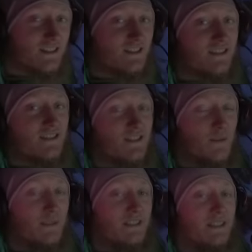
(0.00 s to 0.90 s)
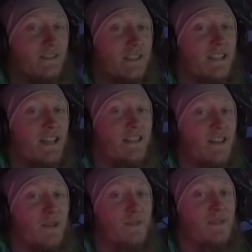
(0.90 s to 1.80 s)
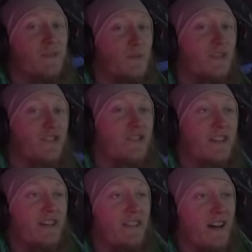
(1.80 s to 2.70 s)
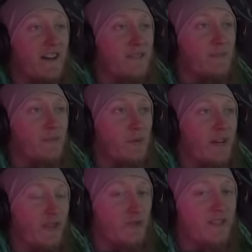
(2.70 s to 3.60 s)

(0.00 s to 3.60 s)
So somebody gifted 10 subs on Twitch and then asked me to wear the green